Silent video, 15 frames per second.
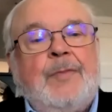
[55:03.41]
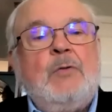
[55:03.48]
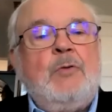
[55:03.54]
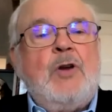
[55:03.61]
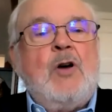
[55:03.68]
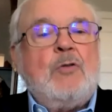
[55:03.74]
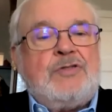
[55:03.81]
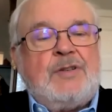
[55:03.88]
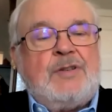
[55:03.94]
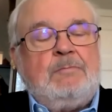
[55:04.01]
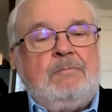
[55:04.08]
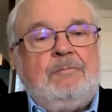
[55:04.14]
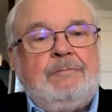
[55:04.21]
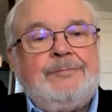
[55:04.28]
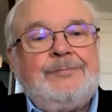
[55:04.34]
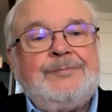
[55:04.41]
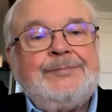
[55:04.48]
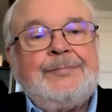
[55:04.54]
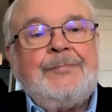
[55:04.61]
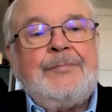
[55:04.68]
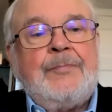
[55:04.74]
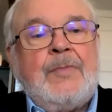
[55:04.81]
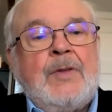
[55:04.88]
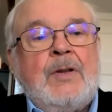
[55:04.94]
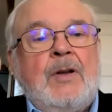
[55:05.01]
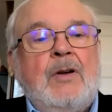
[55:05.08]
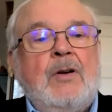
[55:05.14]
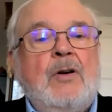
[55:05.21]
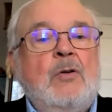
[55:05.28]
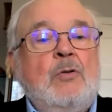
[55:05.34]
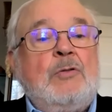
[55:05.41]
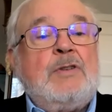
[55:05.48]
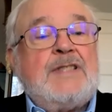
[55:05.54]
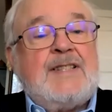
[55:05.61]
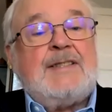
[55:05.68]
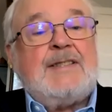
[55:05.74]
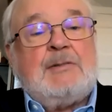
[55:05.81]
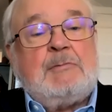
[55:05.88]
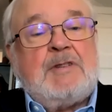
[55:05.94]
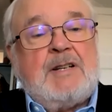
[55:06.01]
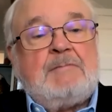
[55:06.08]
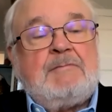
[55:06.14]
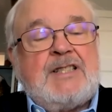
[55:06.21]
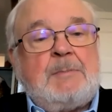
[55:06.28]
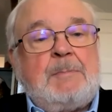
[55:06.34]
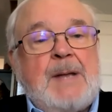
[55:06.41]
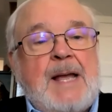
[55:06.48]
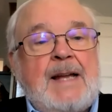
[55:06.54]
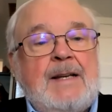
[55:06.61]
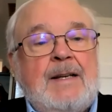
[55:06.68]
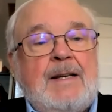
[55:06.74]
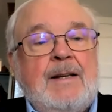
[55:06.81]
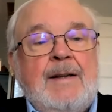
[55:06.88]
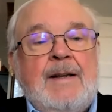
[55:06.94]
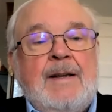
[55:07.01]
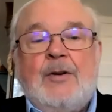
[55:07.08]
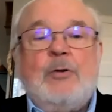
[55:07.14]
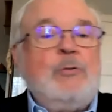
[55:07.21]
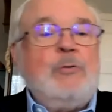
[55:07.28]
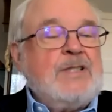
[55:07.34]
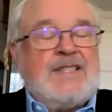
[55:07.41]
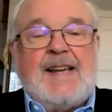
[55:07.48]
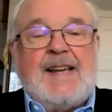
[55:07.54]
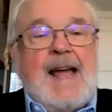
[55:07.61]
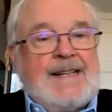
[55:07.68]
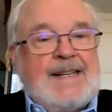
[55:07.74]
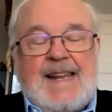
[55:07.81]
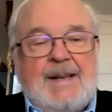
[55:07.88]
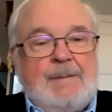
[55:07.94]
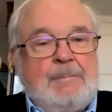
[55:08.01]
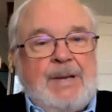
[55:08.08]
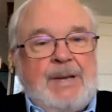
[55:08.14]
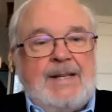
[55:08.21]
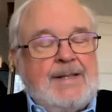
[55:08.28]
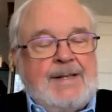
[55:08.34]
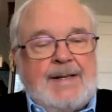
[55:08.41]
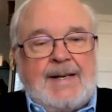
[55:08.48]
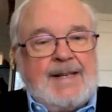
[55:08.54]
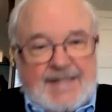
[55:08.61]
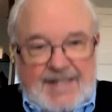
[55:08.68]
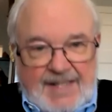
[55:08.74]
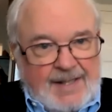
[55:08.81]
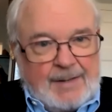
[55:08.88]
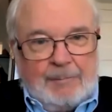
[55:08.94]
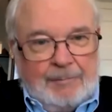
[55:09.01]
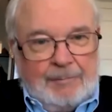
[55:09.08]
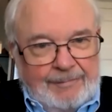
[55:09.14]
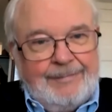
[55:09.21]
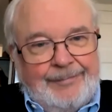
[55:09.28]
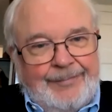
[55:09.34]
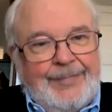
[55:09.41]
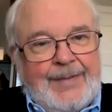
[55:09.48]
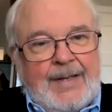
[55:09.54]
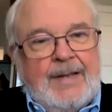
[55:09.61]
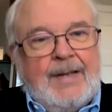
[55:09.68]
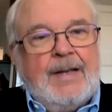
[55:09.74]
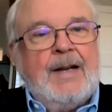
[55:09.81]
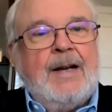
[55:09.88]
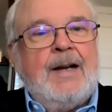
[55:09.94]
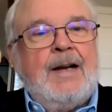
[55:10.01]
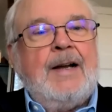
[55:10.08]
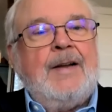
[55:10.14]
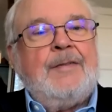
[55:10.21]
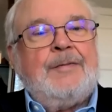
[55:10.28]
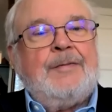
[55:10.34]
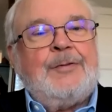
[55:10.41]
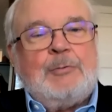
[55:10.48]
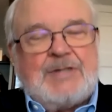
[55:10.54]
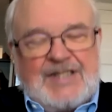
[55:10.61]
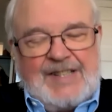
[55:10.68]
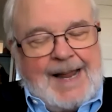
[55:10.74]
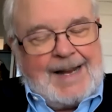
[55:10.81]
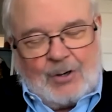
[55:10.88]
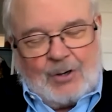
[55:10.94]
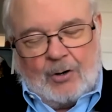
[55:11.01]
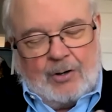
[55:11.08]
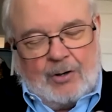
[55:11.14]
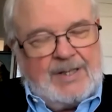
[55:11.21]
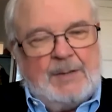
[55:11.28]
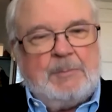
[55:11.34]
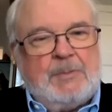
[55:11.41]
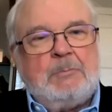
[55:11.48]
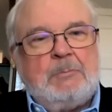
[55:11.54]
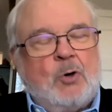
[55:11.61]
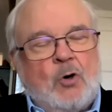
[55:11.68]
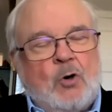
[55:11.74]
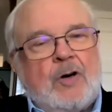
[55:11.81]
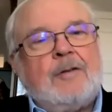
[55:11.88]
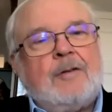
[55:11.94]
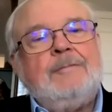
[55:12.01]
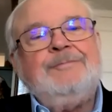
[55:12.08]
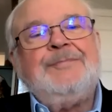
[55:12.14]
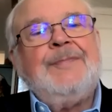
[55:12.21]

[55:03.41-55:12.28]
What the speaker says: Who knows him? Who does he respect? Who is not campaigning against him? Who has not called him immoral?